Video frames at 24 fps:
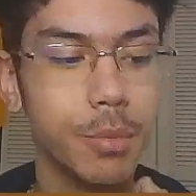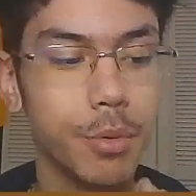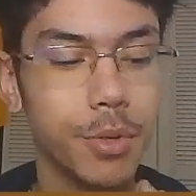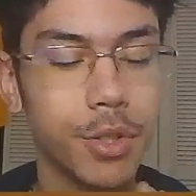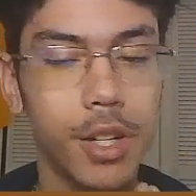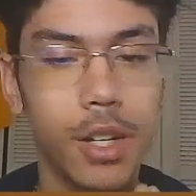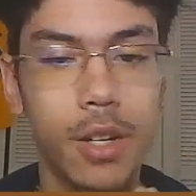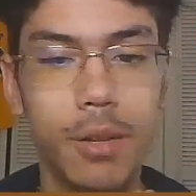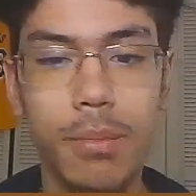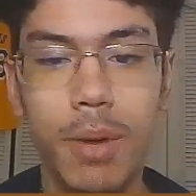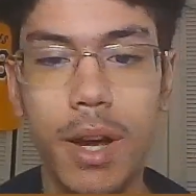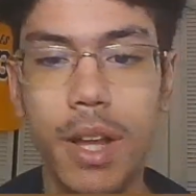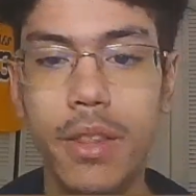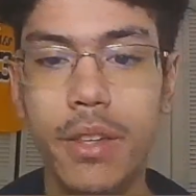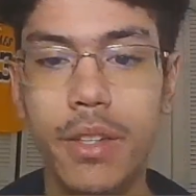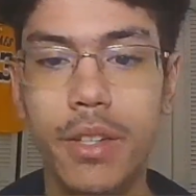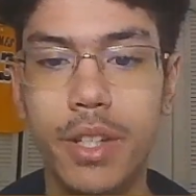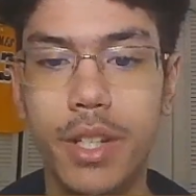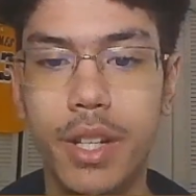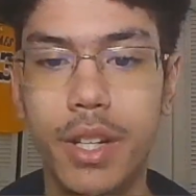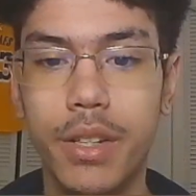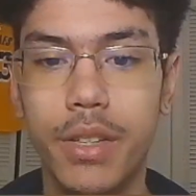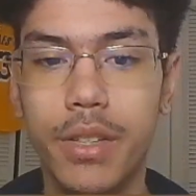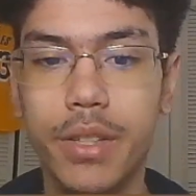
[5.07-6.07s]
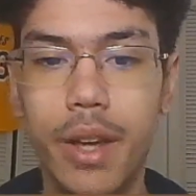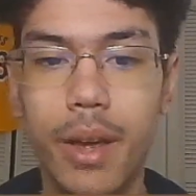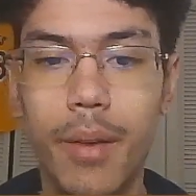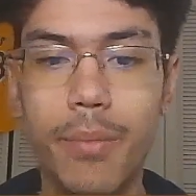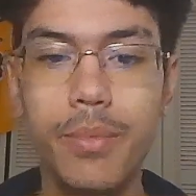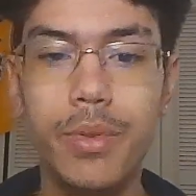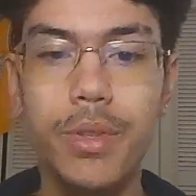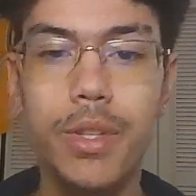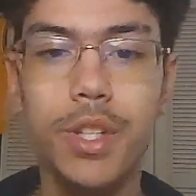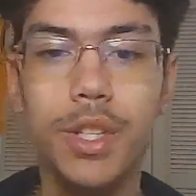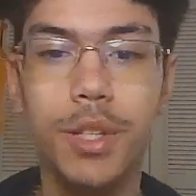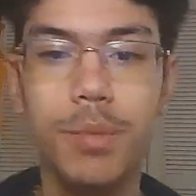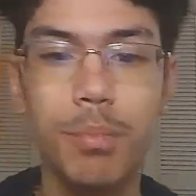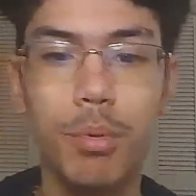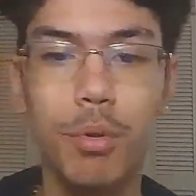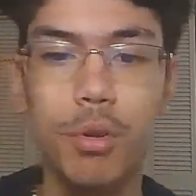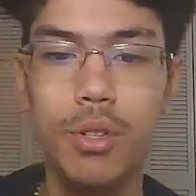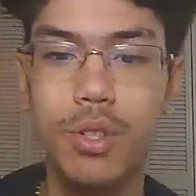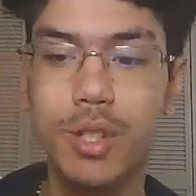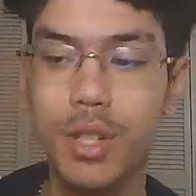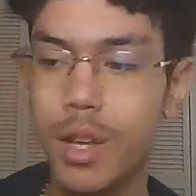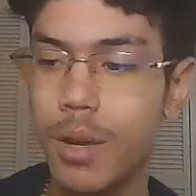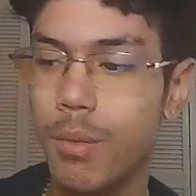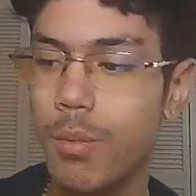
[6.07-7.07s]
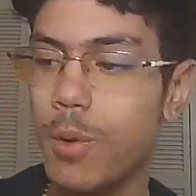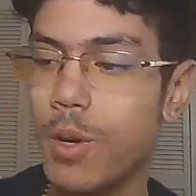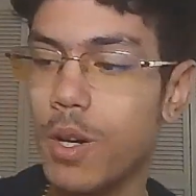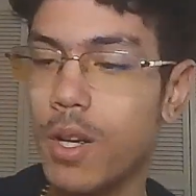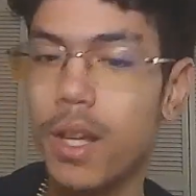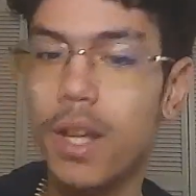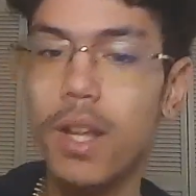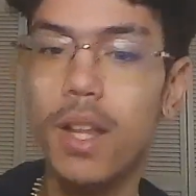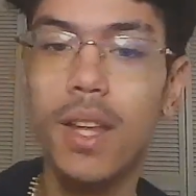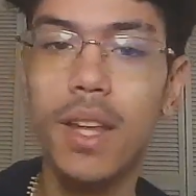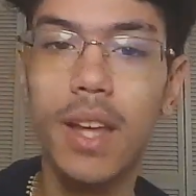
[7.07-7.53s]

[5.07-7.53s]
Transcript: presented by the G S M C Sports Network.